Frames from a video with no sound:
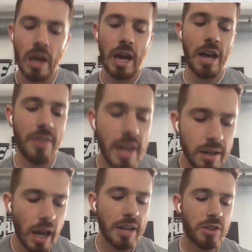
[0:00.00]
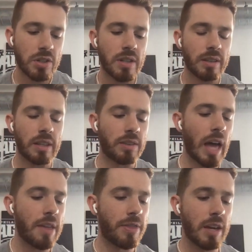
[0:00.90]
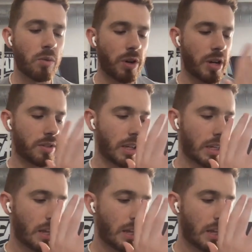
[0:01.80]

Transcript: And then I just think that thing where it's like,